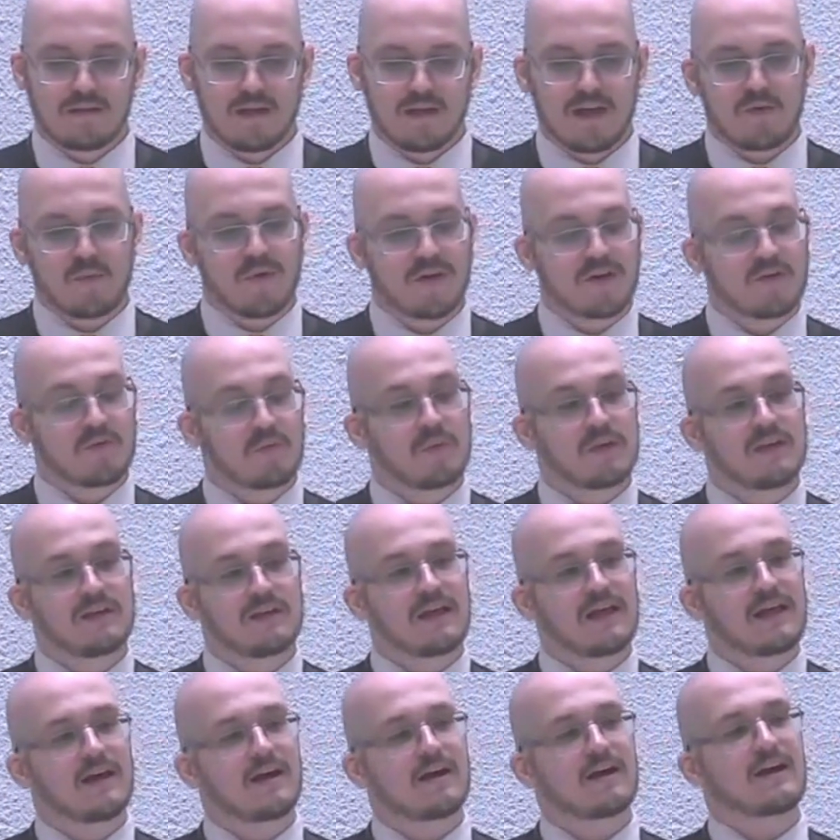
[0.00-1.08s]
And when we
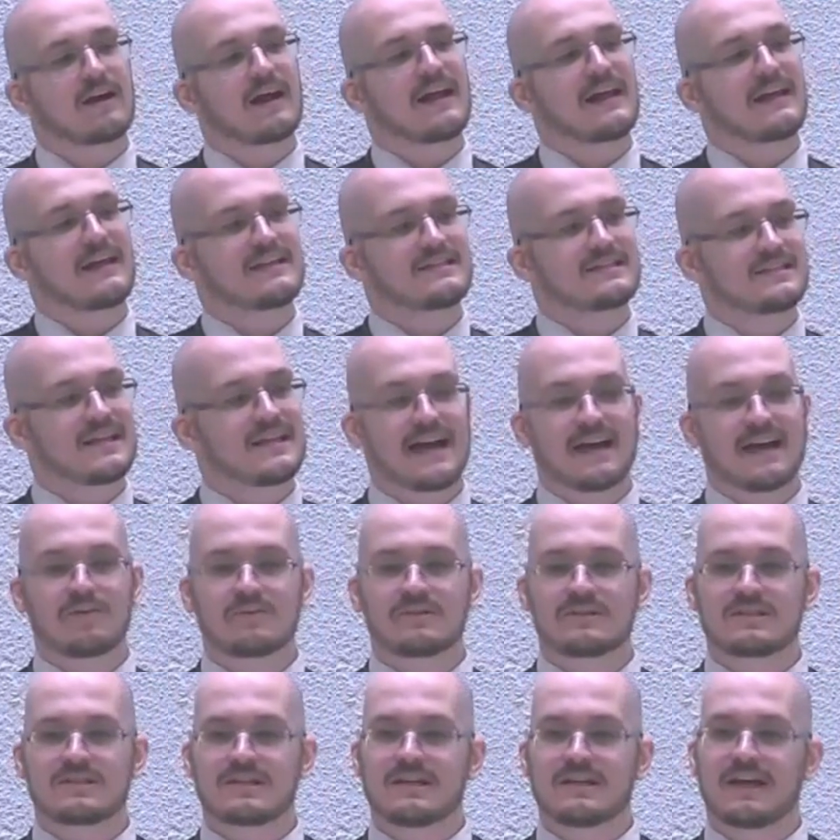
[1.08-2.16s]
lay our heads
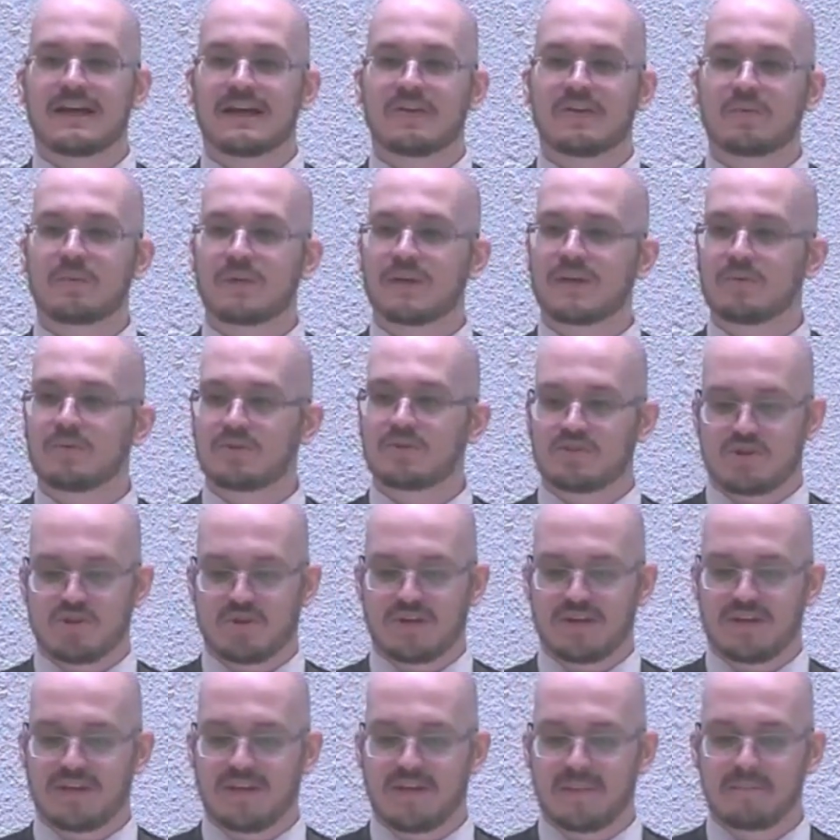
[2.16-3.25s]
down tonight, we will
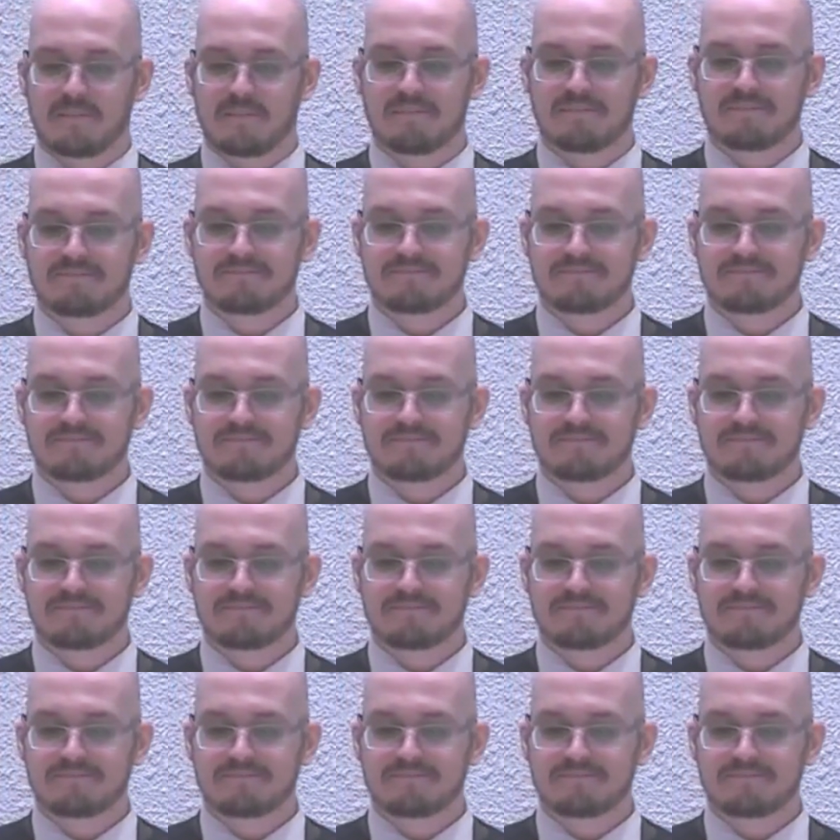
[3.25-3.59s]
join them.